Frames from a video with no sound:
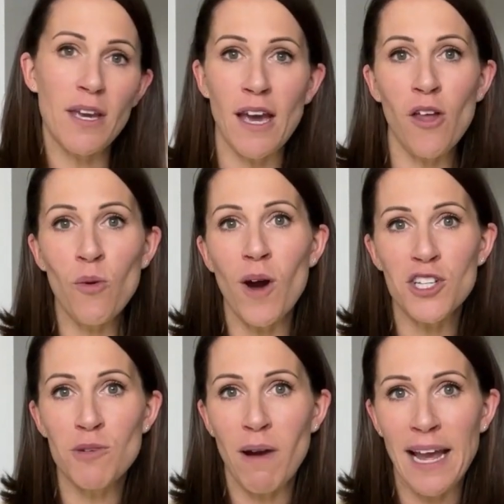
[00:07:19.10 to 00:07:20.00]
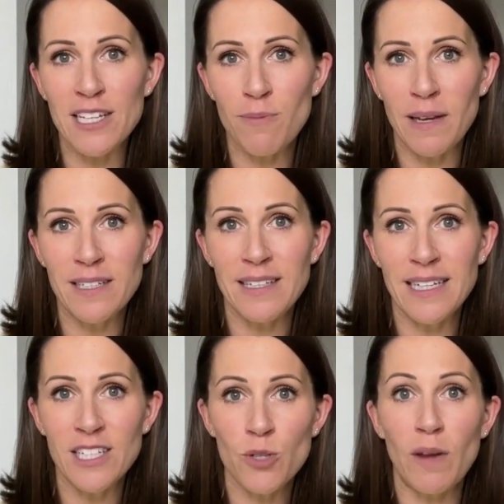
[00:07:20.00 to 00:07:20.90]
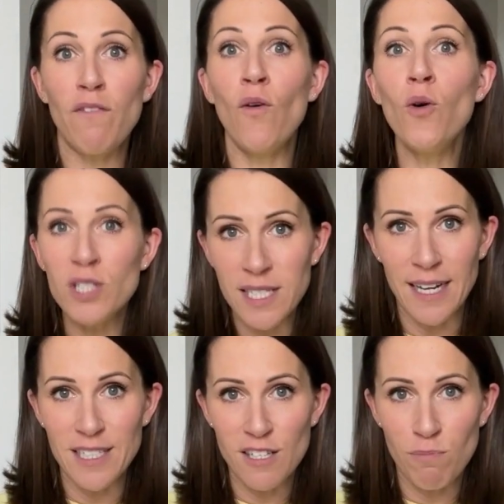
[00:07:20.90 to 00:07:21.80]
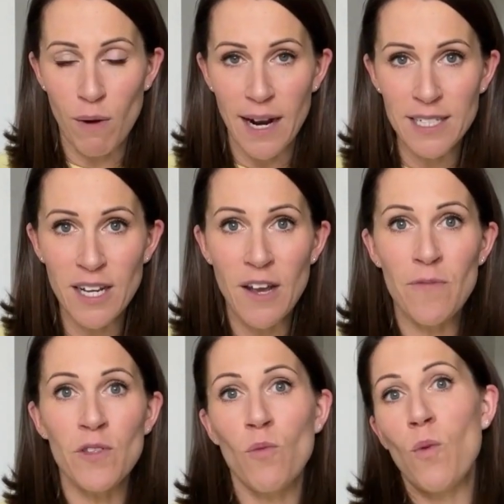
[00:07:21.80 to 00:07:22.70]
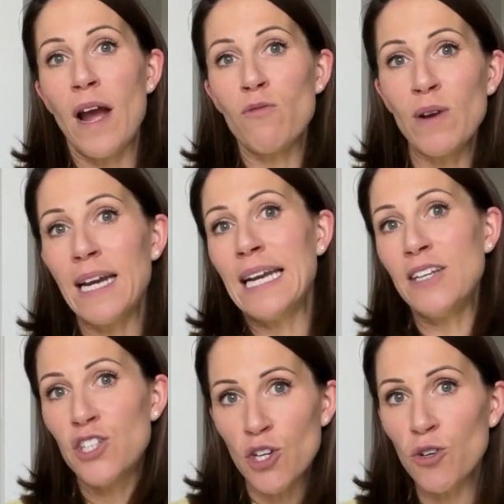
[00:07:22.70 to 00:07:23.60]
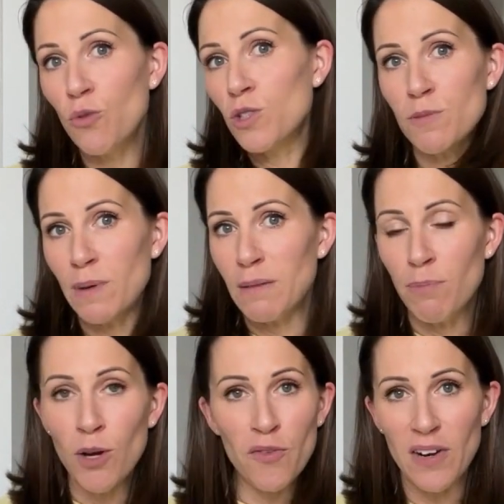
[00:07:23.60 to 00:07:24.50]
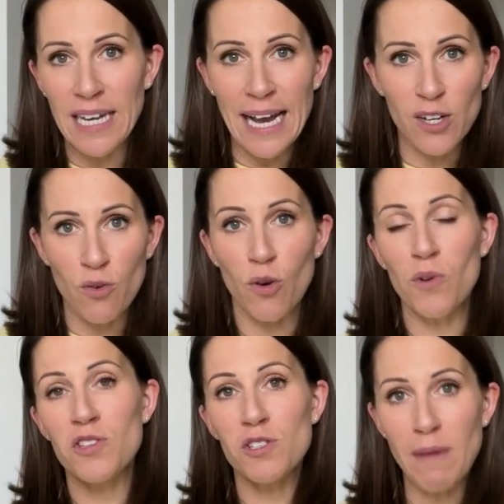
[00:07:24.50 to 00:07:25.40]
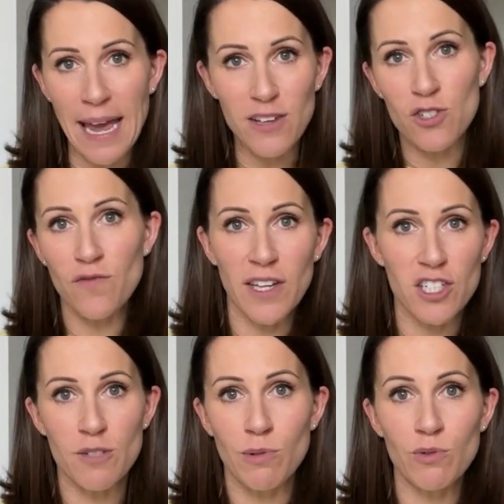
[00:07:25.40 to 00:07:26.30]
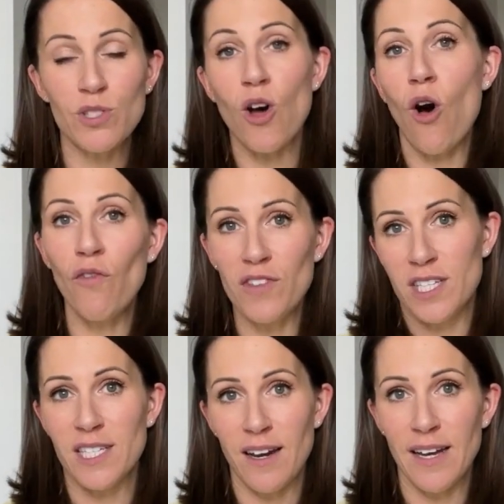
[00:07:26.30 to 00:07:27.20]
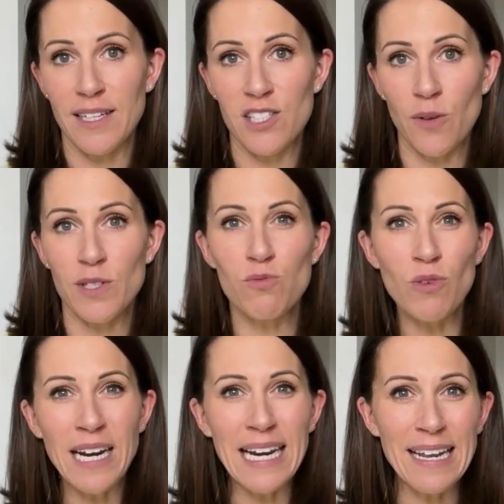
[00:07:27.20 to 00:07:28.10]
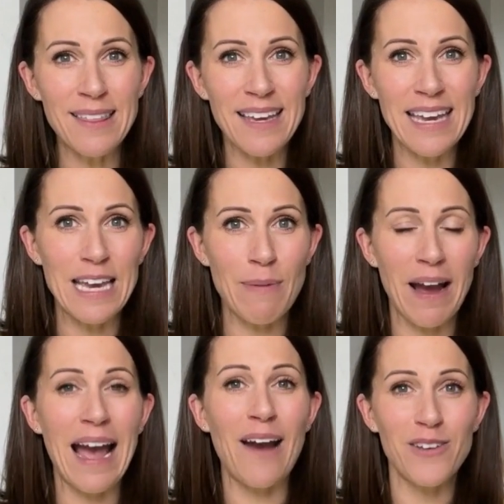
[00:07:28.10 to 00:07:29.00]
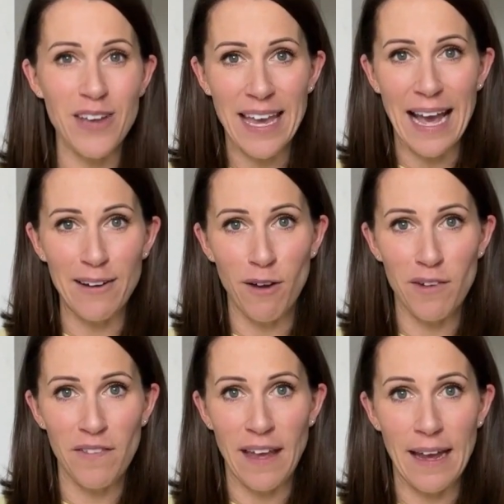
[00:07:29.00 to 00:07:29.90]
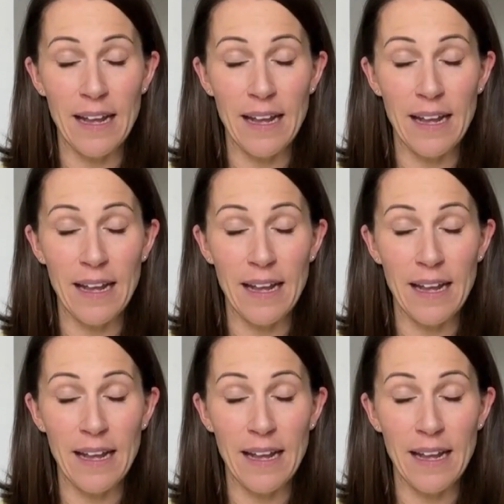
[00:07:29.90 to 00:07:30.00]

otherwise you might end up needing to eat four slices of bread where really two would have been perfectly adequate with some extra vegetables on the side. So it's really thinking about how you can get enough in there.